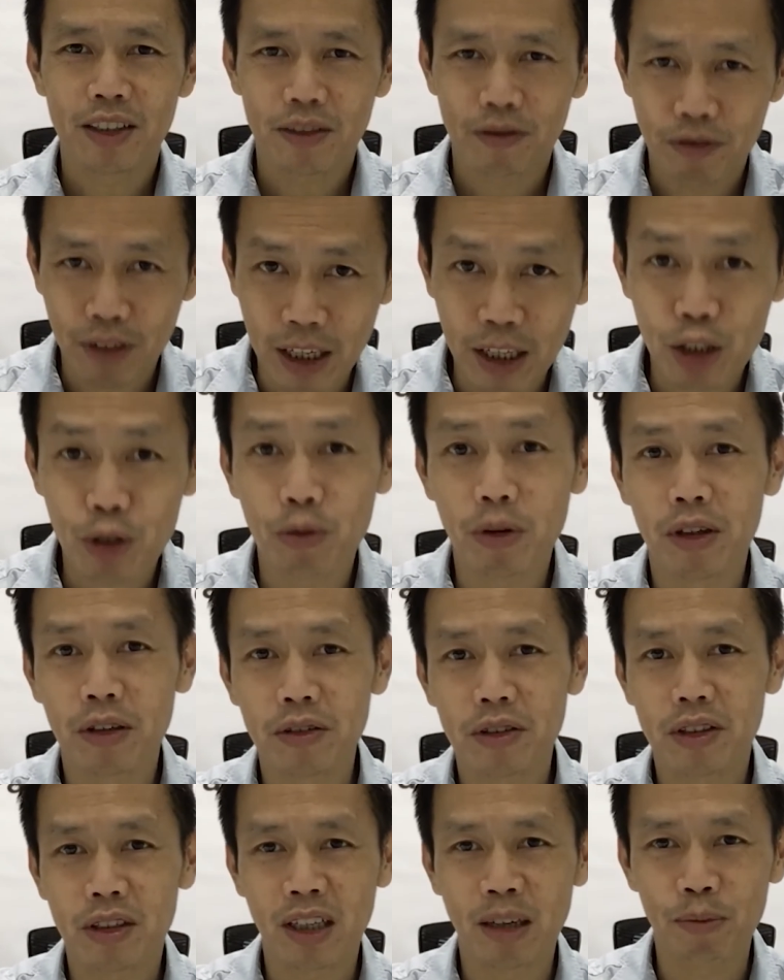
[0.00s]
virtual
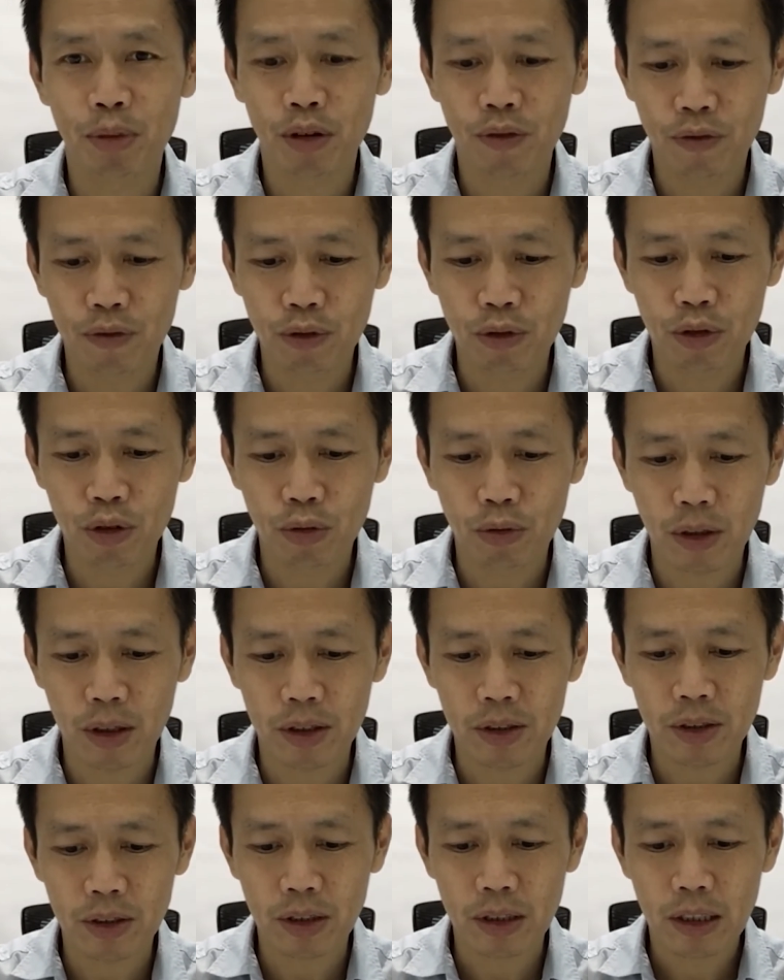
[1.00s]
Singapore food
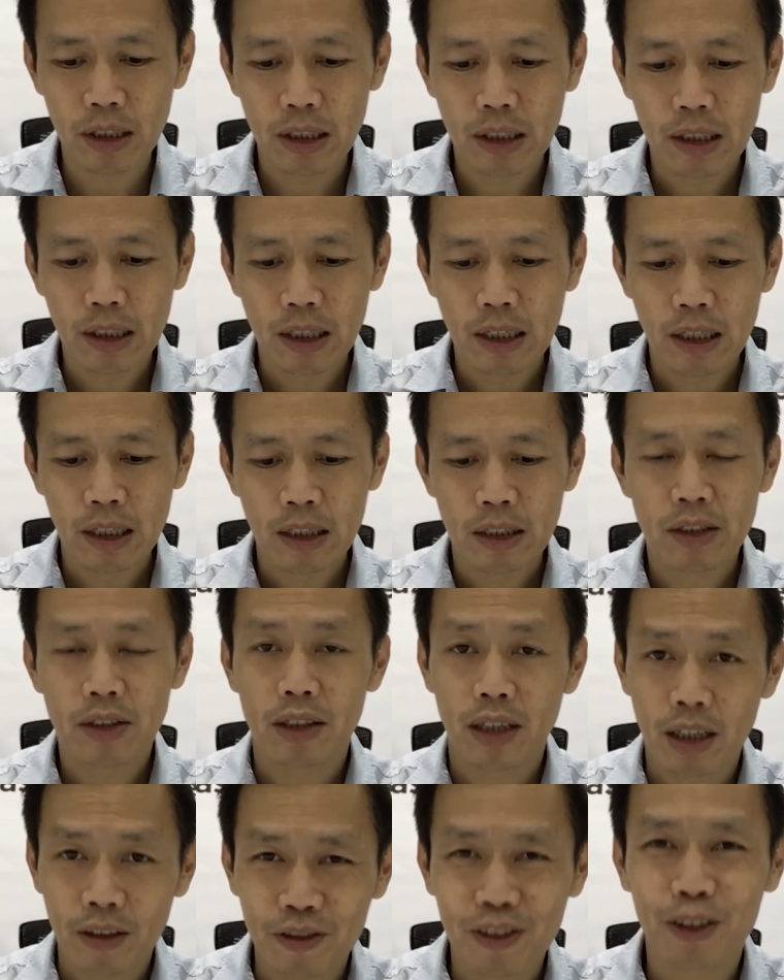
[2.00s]
tours
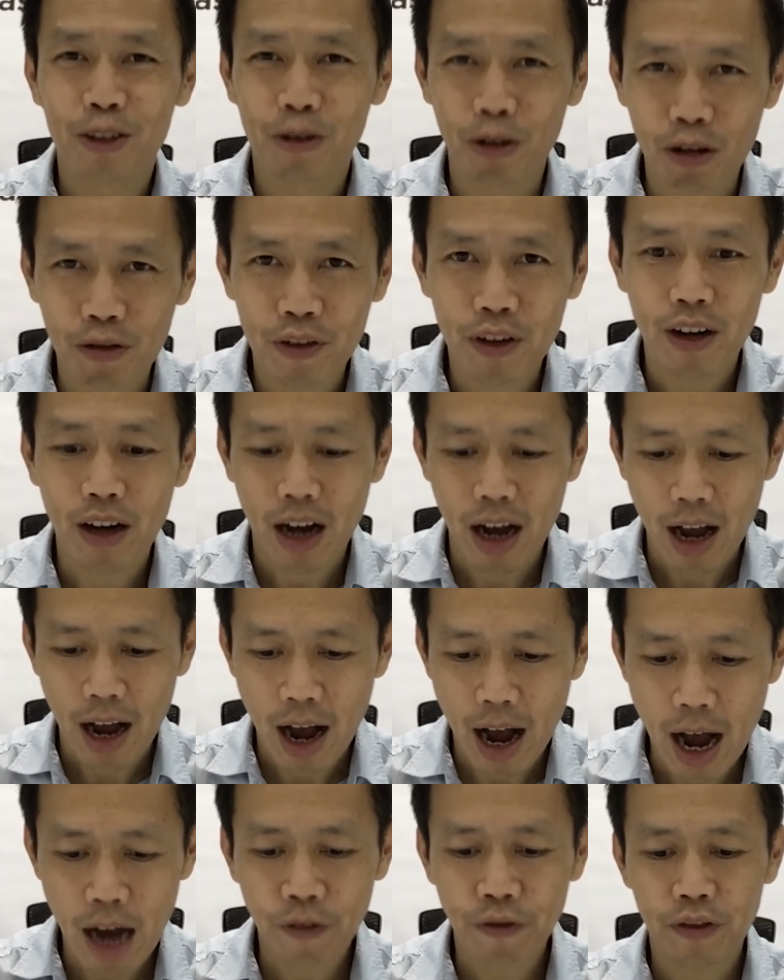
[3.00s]
served to over
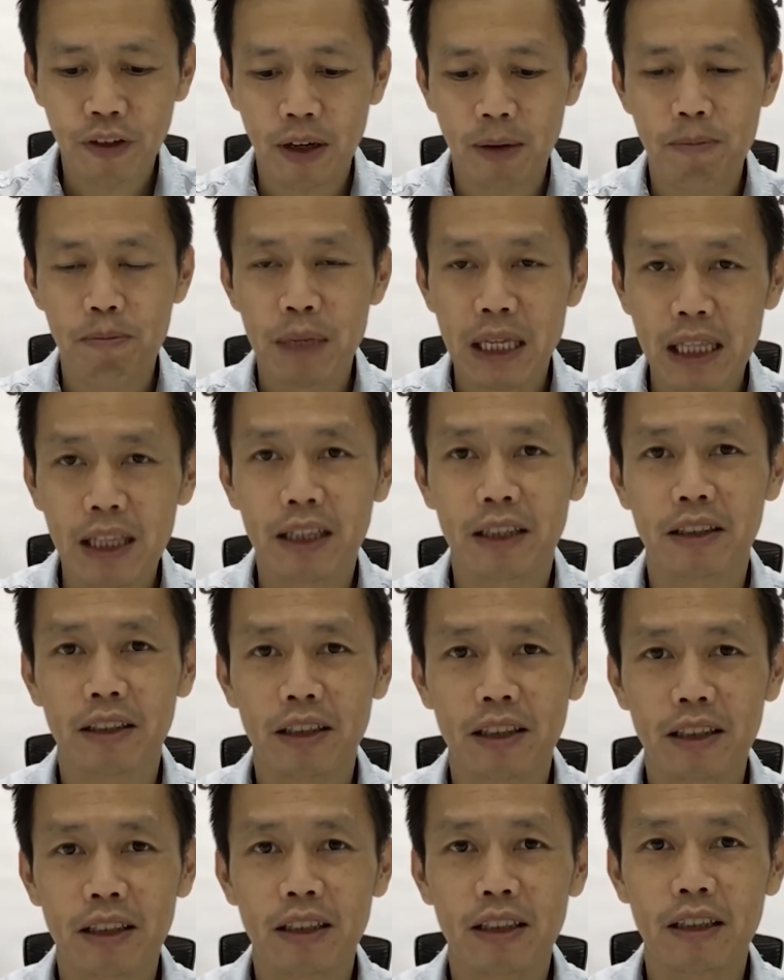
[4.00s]
500,000
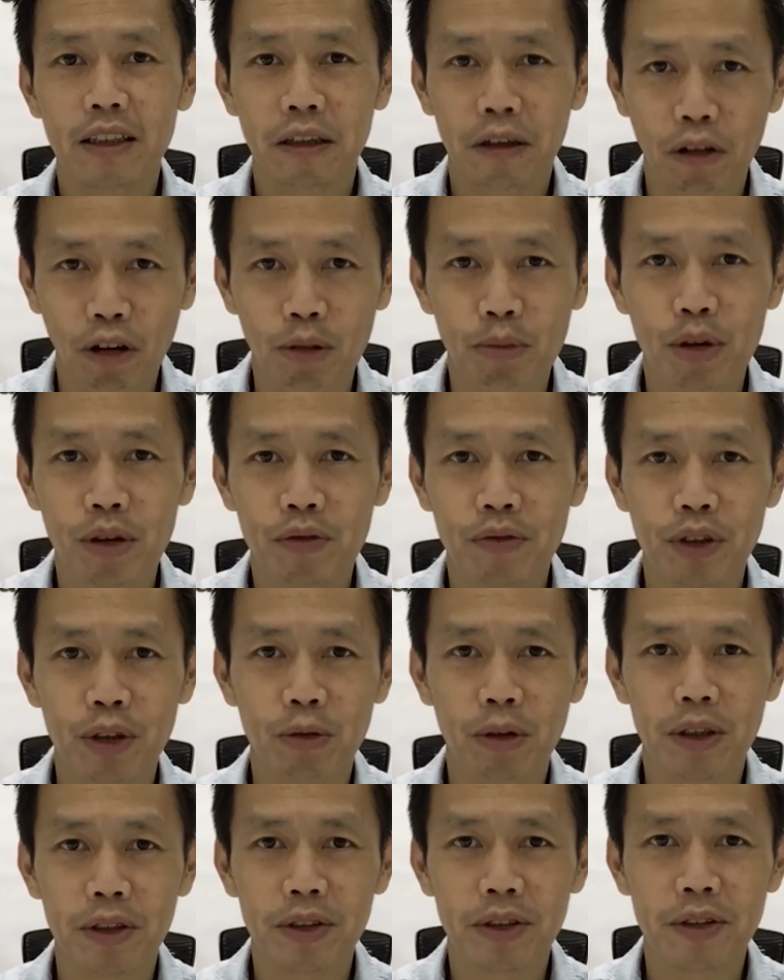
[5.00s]
global
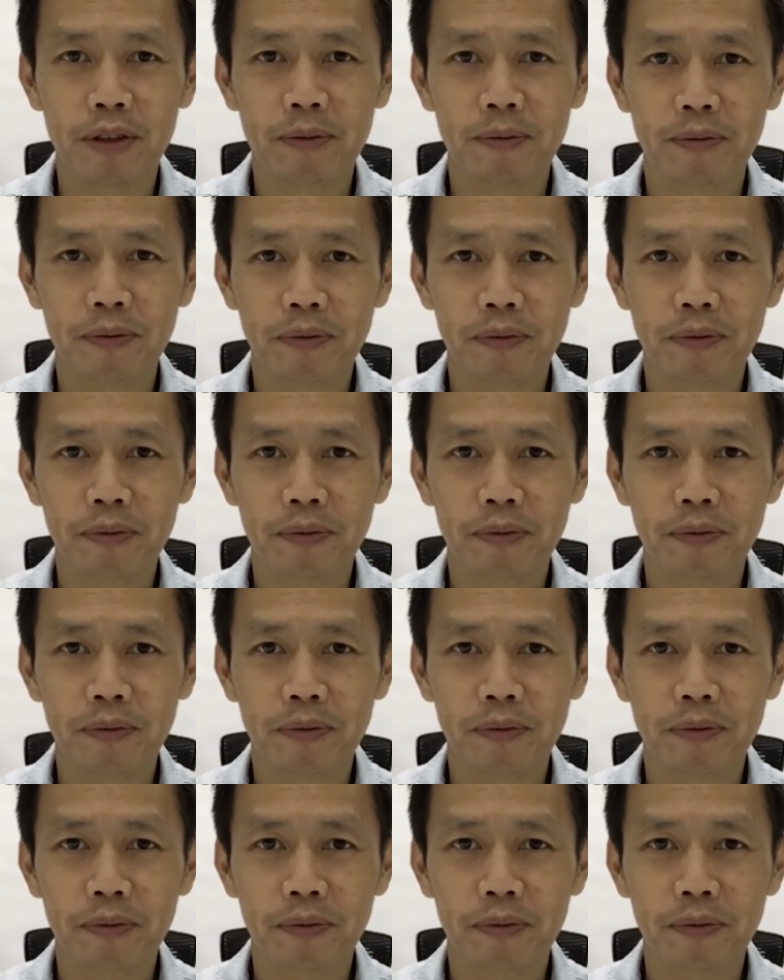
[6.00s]
viewers.